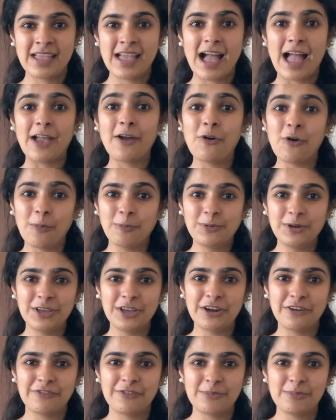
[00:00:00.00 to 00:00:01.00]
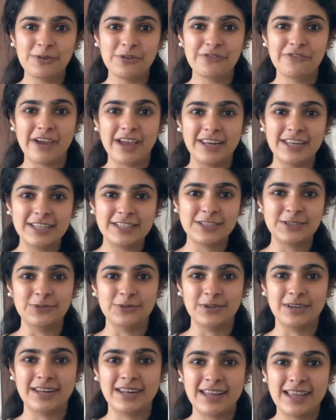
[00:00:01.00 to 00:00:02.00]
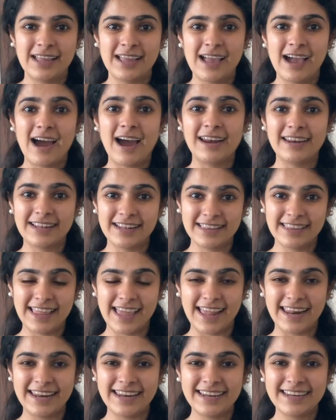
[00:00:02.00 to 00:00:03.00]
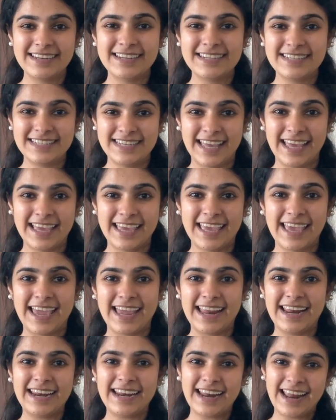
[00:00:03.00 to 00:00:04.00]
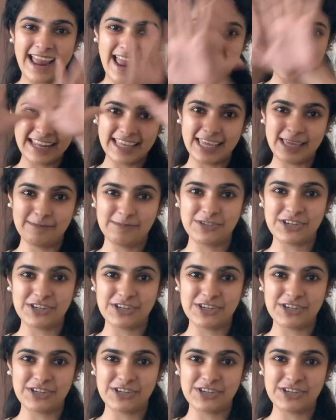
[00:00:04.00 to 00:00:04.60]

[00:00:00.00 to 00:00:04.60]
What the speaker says: I hope to hear from you very soon. Until then, take care and keep